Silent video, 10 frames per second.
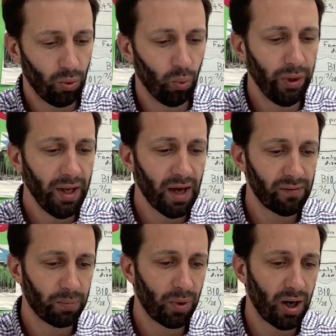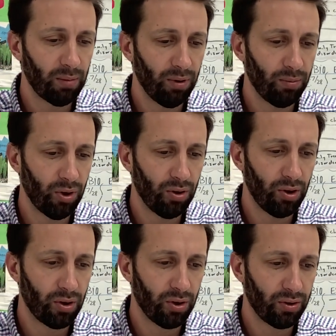we have a problem on
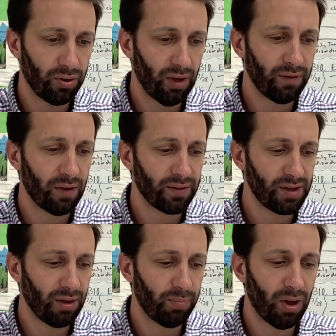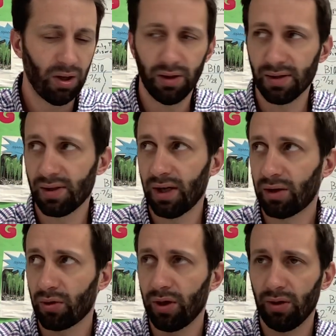Earth. Have you ever seen a pond that's like
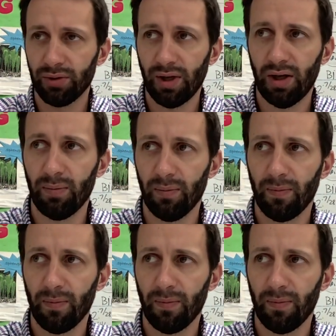green on top?